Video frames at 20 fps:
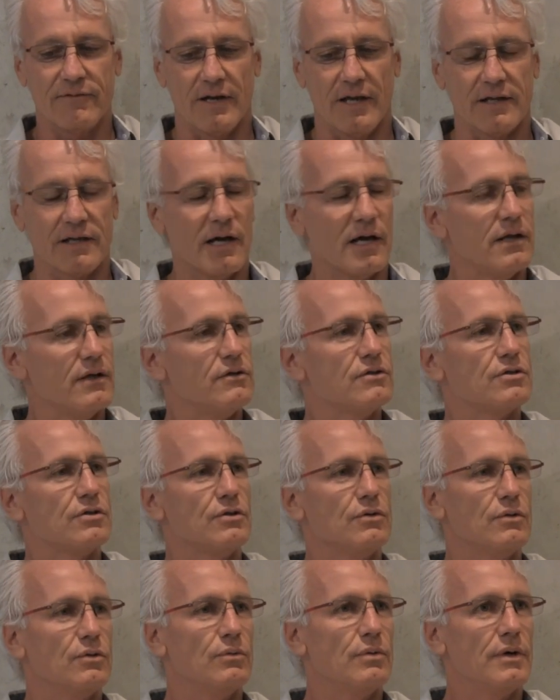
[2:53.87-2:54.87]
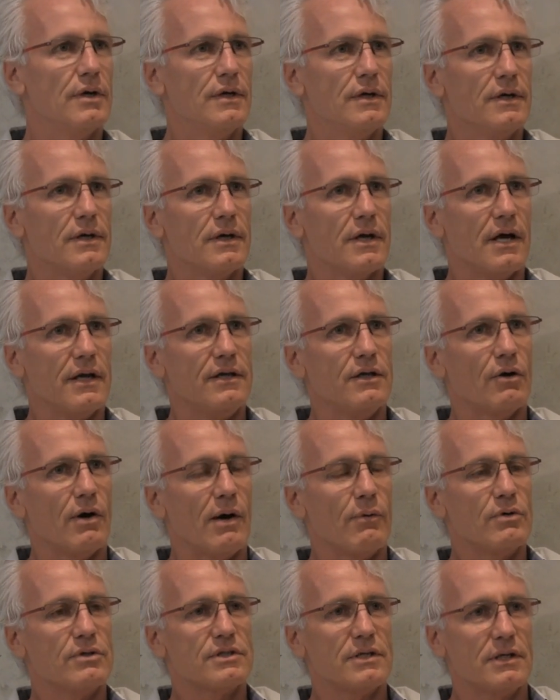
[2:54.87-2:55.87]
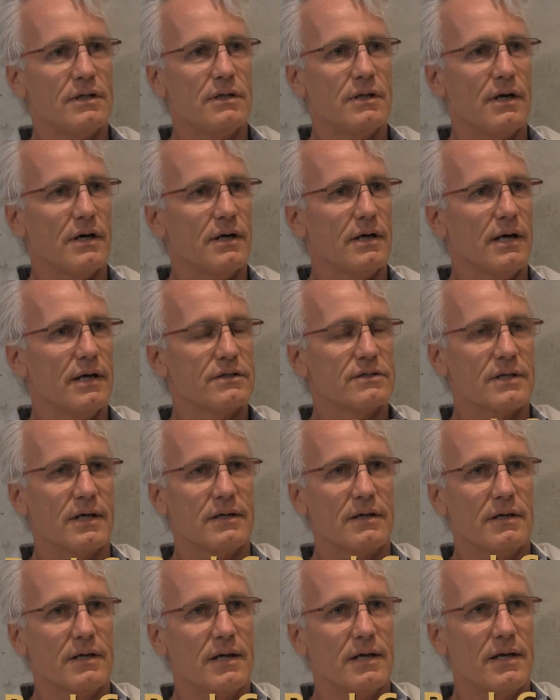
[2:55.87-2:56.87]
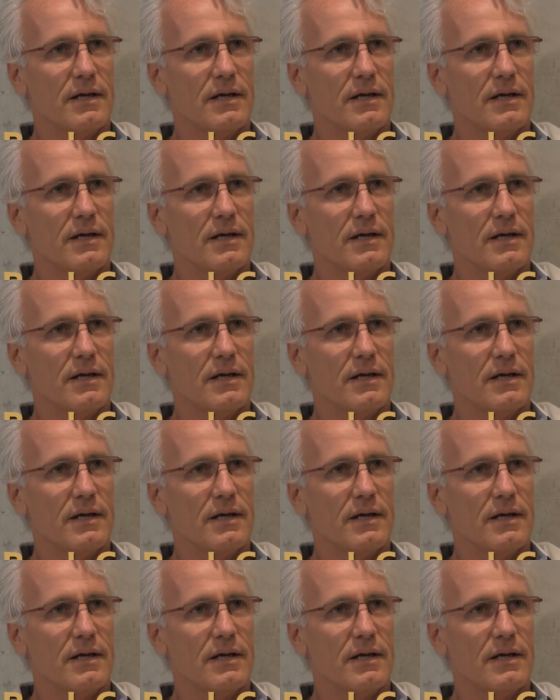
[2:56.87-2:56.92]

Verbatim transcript: And I got into, you know, I was in, uh, as, I,